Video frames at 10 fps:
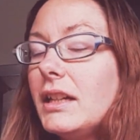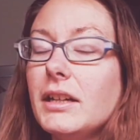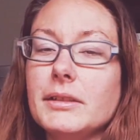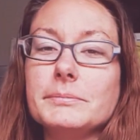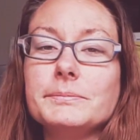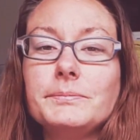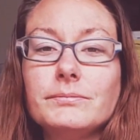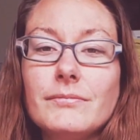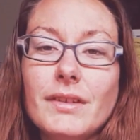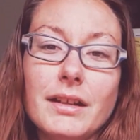
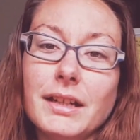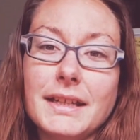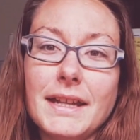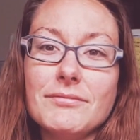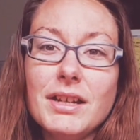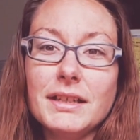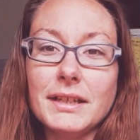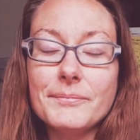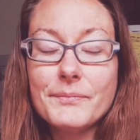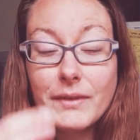and I can't find
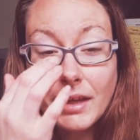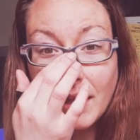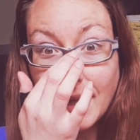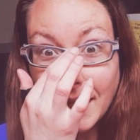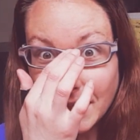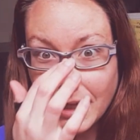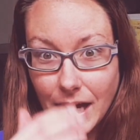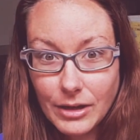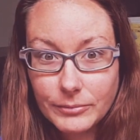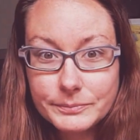it.
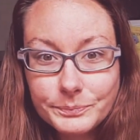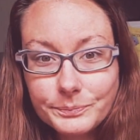Anyhow,